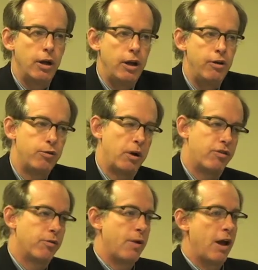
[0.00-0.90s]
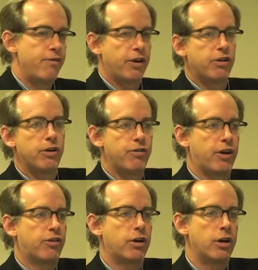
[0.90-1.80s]
He switched from nonfiction to
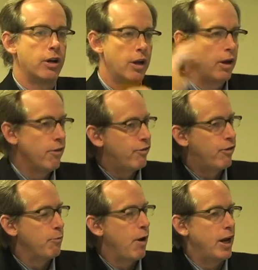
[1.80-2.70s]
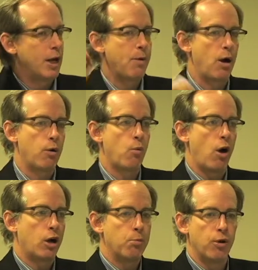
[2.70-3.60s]
fiction, from writing about
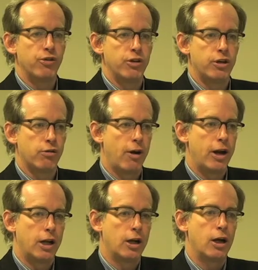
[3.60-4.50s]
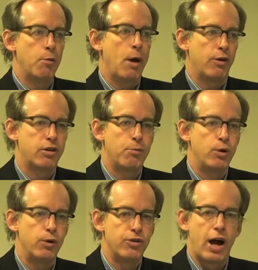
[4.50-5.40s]
Walker Percy to writing about someone
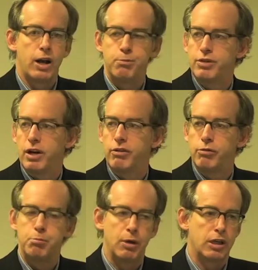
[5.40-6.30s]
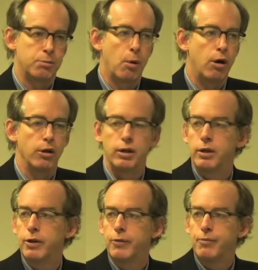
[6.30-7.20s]
who was not himself, Binx Bolling,
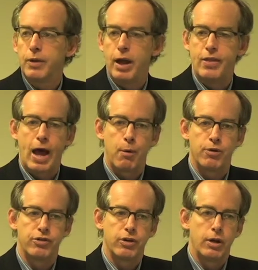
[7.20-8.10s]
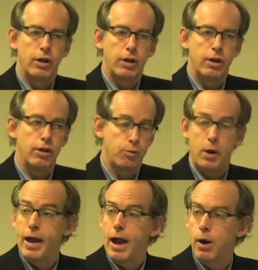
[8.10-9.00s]
And that was his
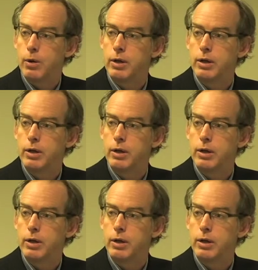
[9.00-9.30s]
way out.